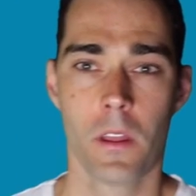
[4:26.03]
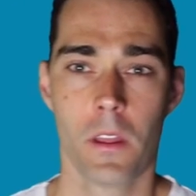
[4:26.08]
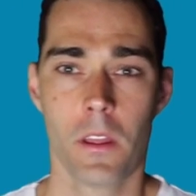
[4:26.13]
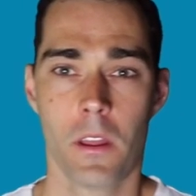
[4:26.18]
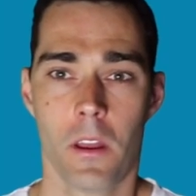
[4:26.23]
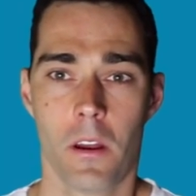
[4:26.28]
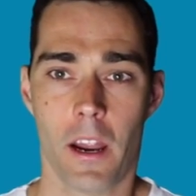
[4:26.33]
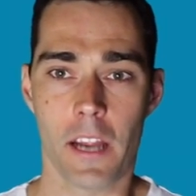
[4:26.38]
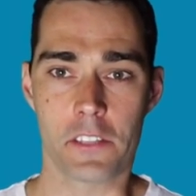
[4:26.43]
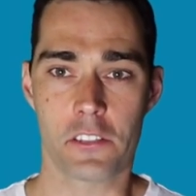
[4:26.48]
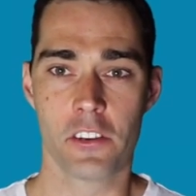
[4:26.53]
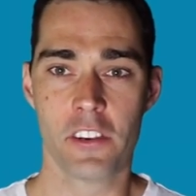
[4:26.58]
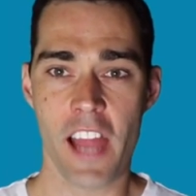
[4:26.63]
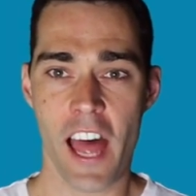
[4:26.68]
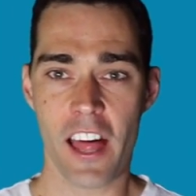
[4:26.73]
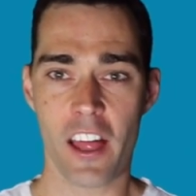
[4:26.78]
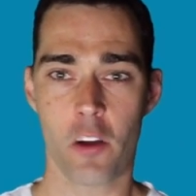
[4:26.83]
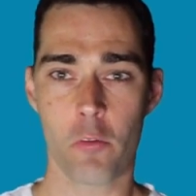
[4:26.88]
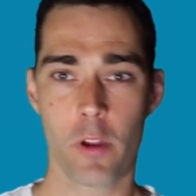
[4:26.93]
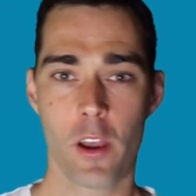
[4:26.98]
All right, so
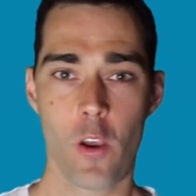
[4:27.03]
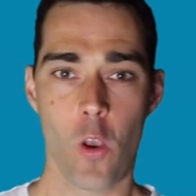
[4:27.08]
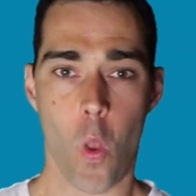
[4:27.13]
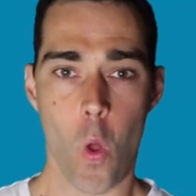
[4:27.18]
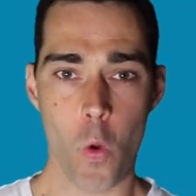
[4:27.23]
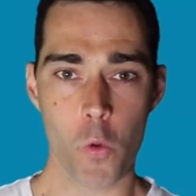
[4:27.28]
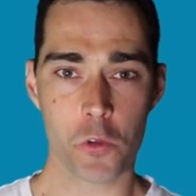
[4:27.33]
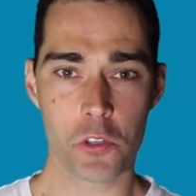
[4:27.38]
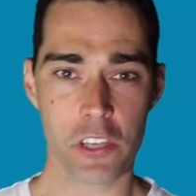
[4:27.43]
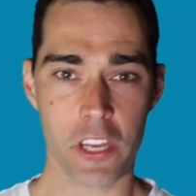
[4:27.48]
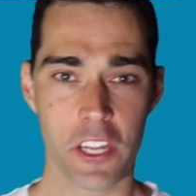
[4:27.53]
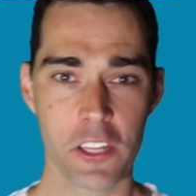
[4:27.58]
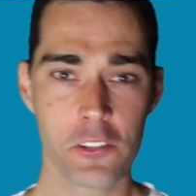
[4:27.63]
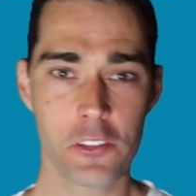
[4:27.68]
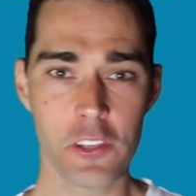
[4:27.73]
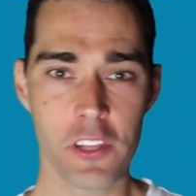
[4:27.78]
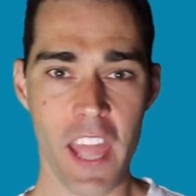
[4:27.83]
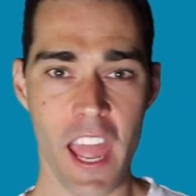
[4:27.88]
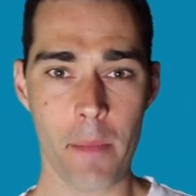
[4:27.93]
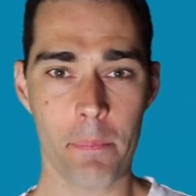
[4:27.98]
now that we're launched
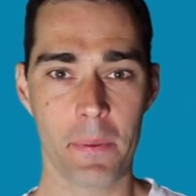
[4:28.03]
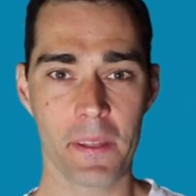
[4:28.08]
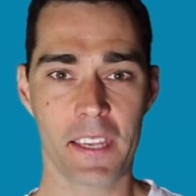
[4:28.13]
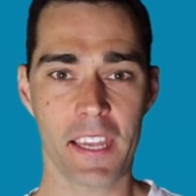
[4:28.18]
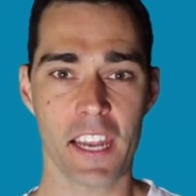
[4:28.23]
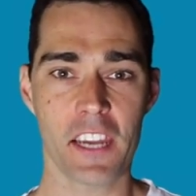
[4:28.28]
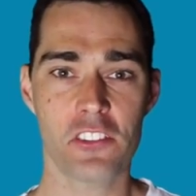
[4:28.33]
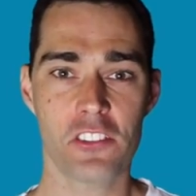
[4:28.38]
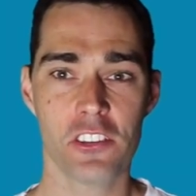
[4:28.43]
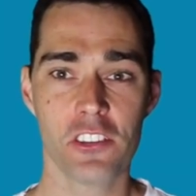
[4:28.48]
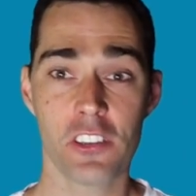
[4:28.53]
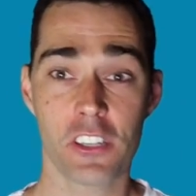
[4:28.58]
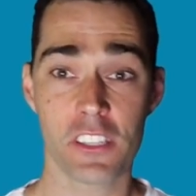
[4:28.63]
into the application,